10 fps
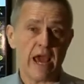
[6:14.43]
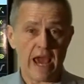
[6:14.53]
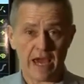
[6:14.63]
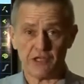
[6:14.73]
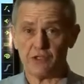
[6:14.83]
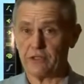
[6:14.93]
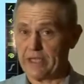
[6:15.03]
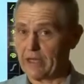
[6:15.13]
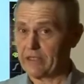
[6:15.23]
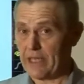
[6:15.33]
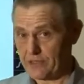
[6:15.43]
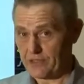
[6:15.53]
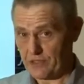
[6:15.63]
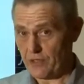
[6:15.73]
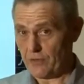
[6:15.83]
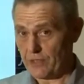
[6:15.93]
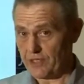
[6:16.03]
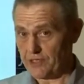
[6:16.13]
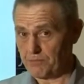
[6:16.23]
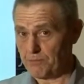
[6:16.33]
actually are debt
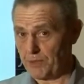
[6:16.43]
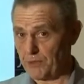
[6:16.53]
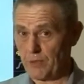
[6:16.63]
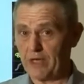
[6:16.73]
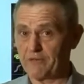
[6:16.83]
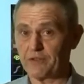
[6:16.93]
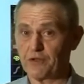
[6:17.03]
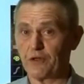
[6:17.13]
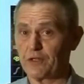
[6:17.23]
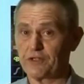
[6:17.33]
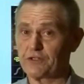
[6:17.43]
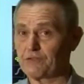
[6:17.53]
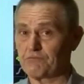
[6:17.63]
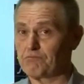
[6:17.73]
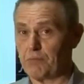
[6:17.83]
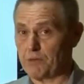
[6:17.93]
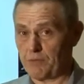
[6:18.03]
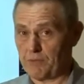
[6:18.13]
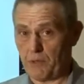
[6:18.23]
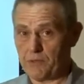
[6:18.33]
securities, but the rate of return is
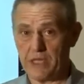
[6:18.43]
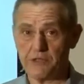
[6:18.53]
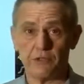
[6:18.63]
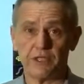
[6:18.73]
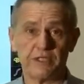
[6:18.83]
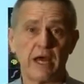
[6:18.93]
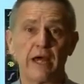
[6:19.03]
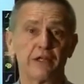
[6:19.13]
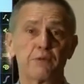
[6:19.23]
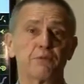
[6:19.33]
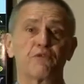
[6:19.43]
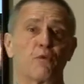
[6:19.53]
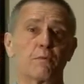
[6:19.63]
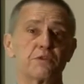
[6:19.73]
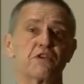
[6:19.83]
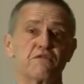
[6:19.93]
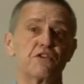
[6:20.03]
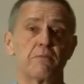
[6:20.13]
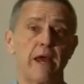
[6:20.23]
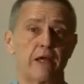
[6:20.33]
potentially tied to the performance of
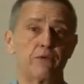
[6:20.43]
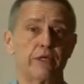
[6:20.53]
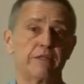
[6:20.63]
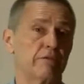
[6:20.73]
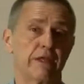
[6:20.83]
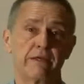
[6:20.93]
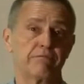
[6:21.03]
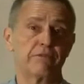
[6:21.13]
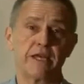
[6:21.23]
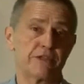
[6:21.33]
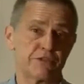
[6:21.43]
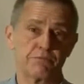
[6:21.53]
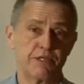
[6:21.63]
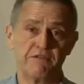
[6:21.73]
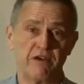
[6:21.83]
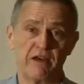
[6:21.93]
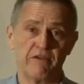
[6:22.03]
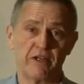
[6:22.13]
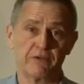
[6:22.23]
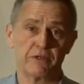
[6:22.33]
some equity, like the S&P
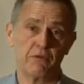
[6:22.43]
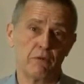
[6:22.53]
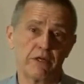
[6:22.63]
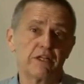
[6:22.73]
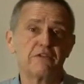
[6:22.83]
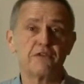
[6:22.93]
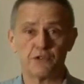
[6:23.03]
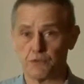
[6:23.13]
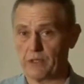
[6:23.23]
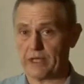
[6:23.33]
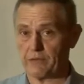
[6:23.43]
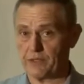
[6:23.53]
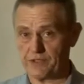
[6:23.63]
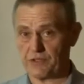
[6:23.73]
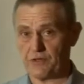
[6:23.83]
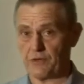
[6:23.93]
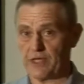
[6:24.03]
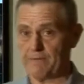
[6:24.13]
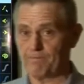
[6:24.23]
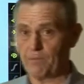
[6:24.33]
500 or an individual equity security.